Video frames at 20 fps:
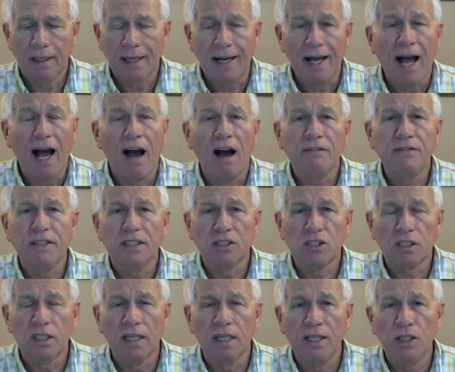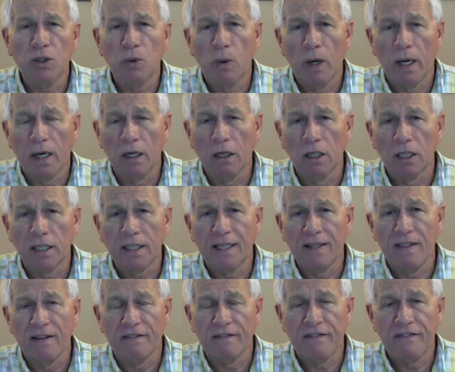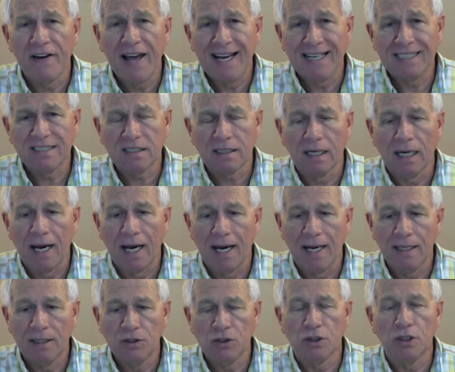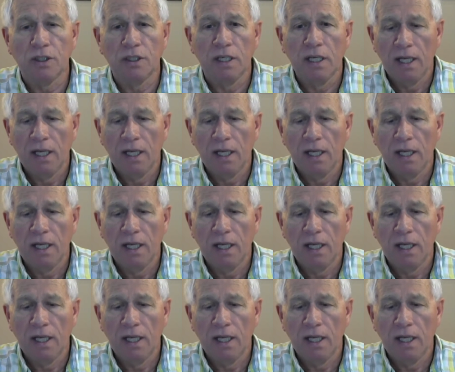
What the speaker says: obviously you want to look in the fast lines. The